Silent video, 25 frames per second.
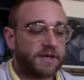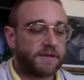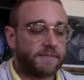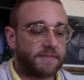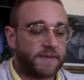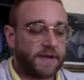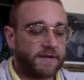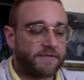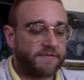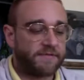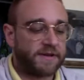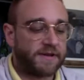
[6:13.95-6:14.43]

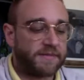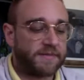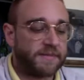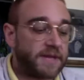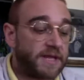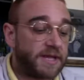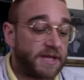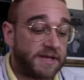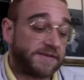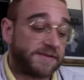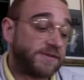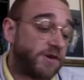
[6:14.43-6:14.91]
My
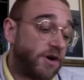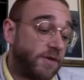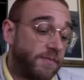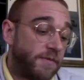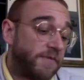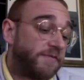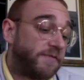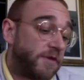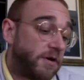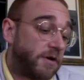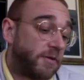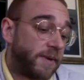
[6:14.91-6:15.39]
family is
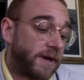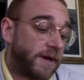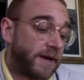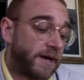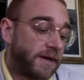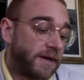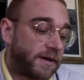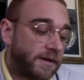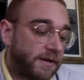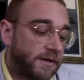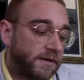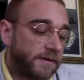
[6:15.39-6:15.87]

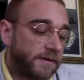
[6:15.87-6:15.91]
homophobic.